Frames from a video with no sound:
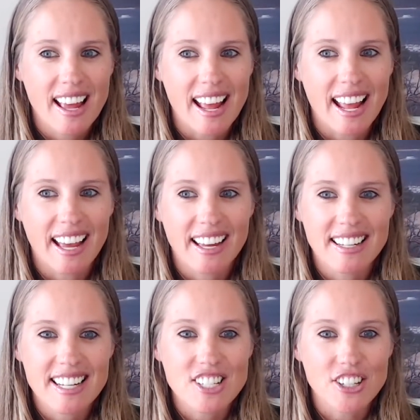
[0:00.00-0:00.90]

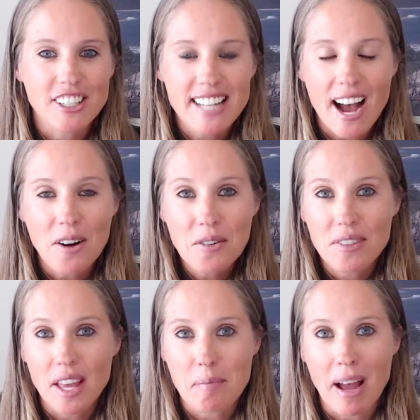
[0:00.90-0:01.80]
And it turned out
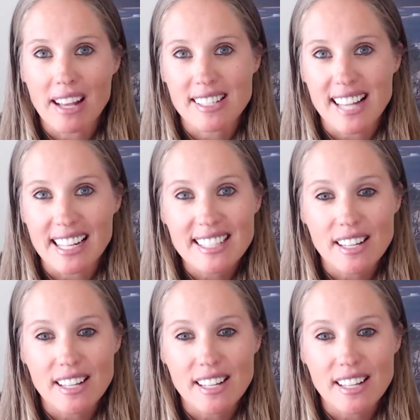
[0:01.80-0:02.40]
that my sense